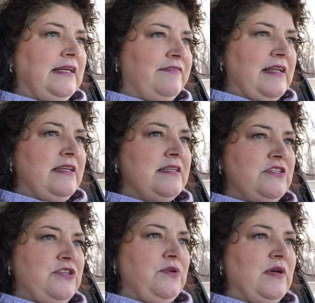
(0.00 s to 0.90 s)

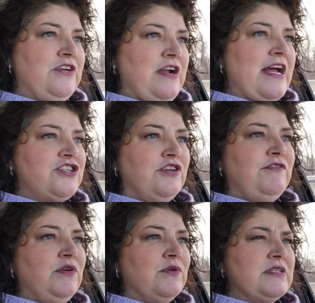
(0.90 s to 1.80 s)
given to international
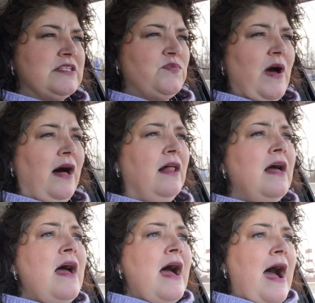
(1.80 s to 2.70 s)
viewers as well.
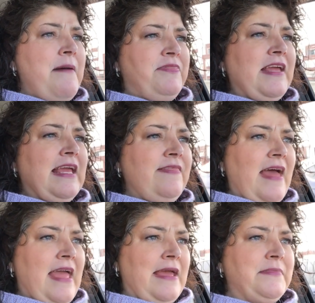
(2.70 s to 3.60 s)
I'm thinking
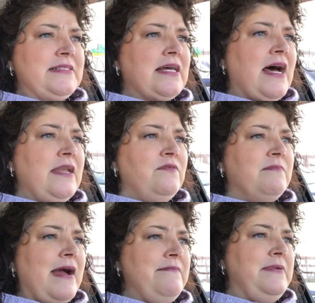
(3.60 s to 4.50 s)
that
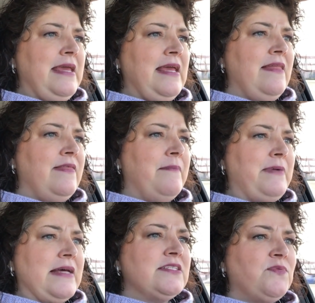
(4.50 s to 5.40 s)
Amazon might be the
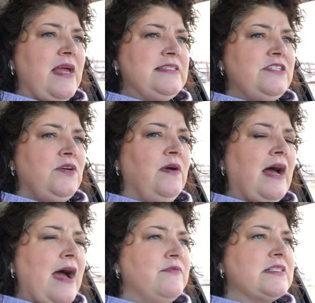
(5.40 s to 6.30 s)
best way to do
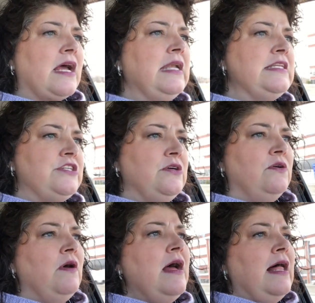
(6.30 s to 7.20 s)
it. I was gonna
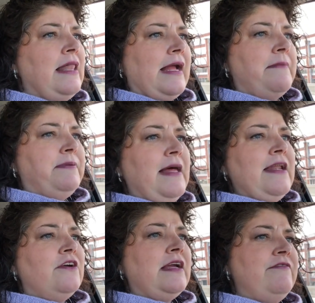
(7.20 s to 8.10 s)
do like a
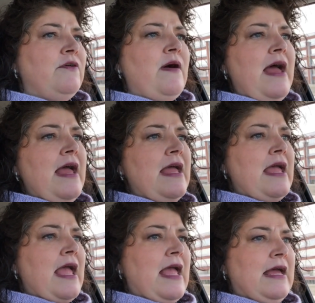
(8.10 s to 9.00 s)
planner
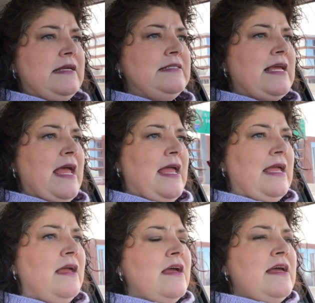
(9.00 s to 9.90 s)
giveaway and
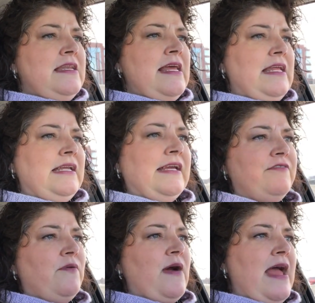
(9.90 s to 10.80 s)
a knitting
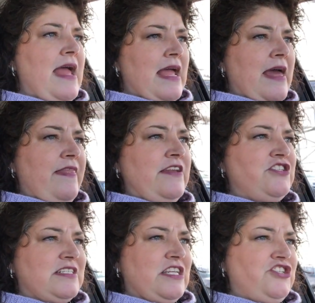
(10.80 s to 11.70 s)
giveaway and then
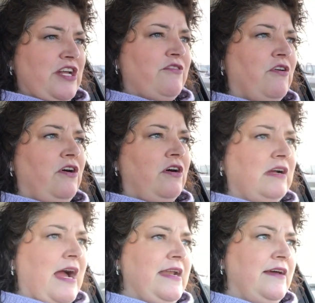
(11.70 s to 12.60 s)
just a general
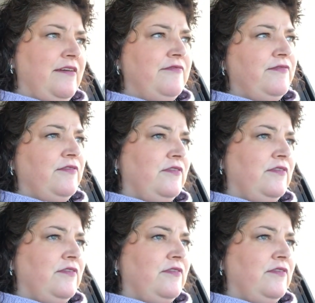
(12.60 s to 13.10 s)
kind of